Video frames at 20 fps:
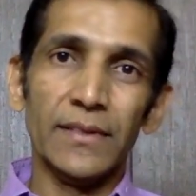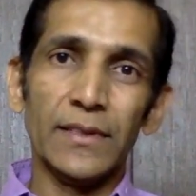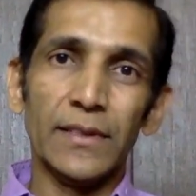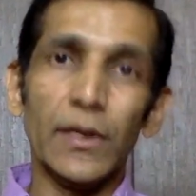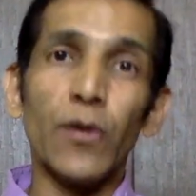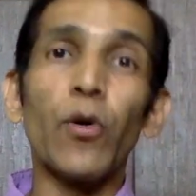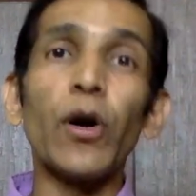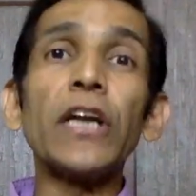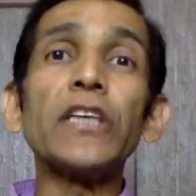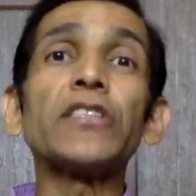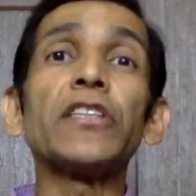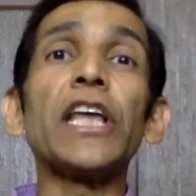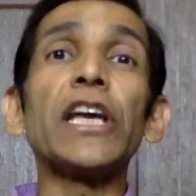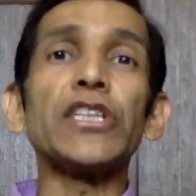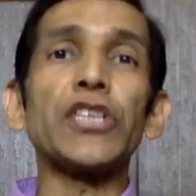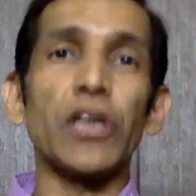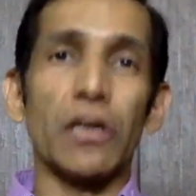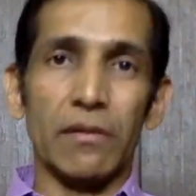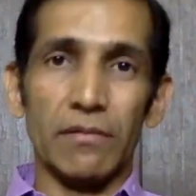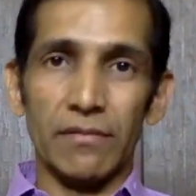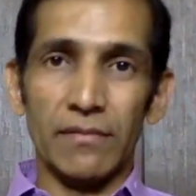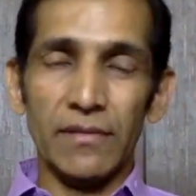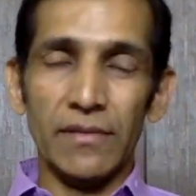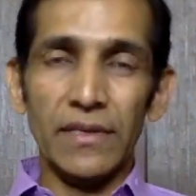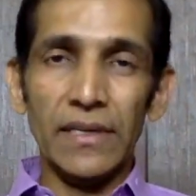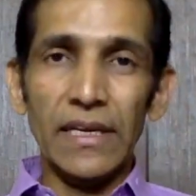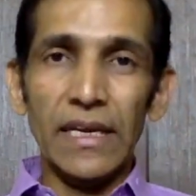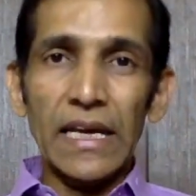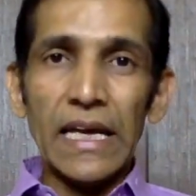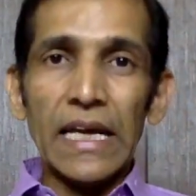Now, what is nature?
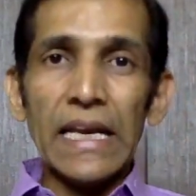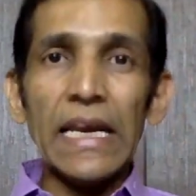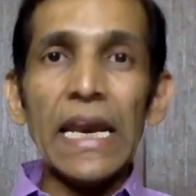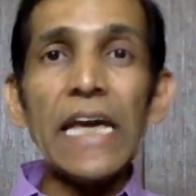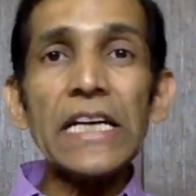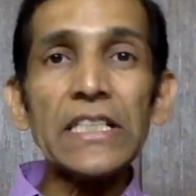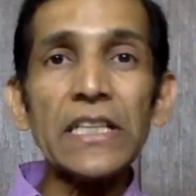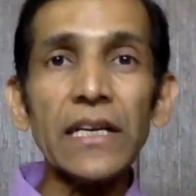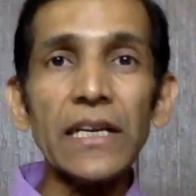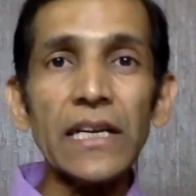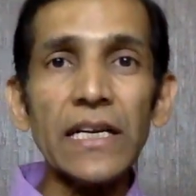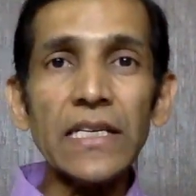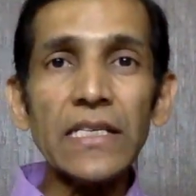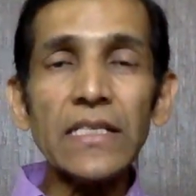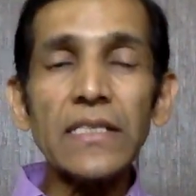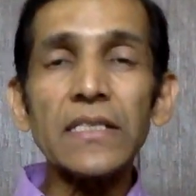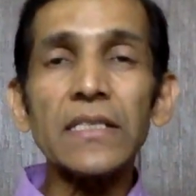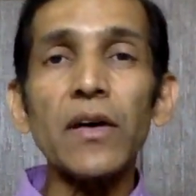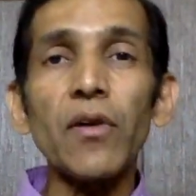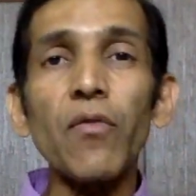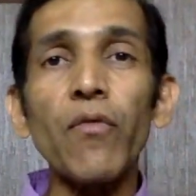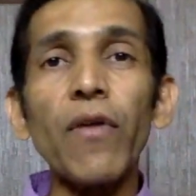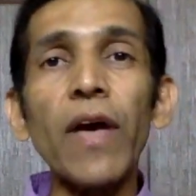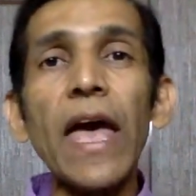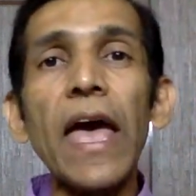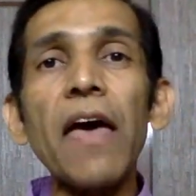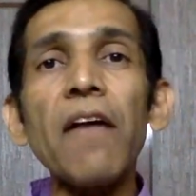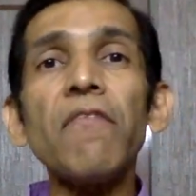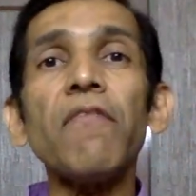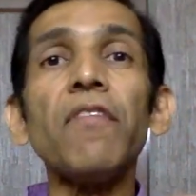Nature is the
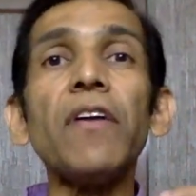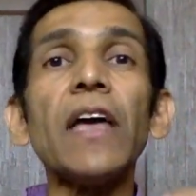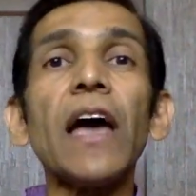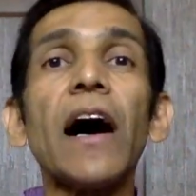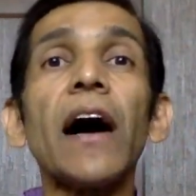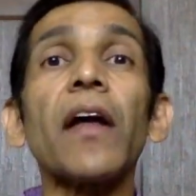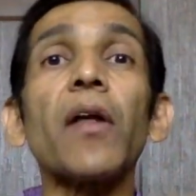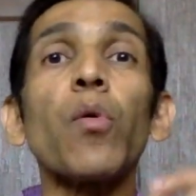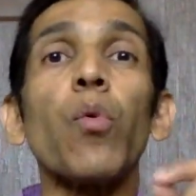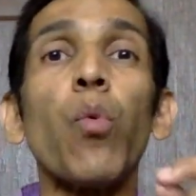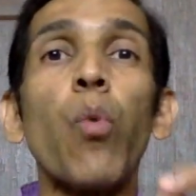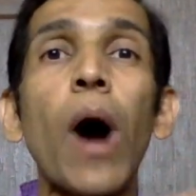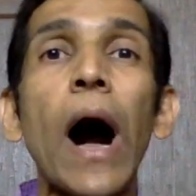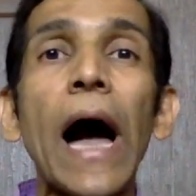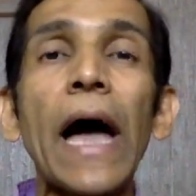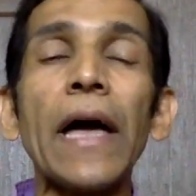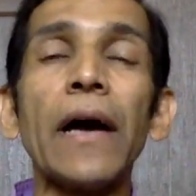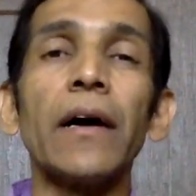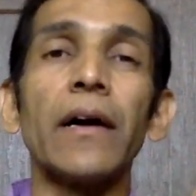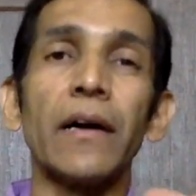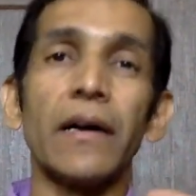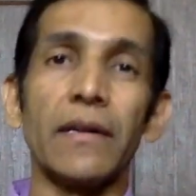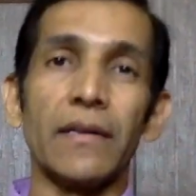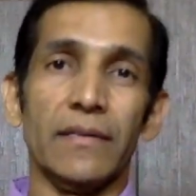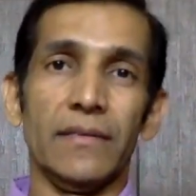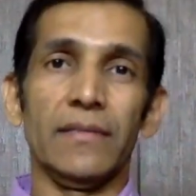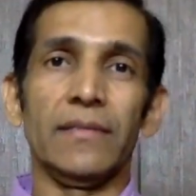way we are wired,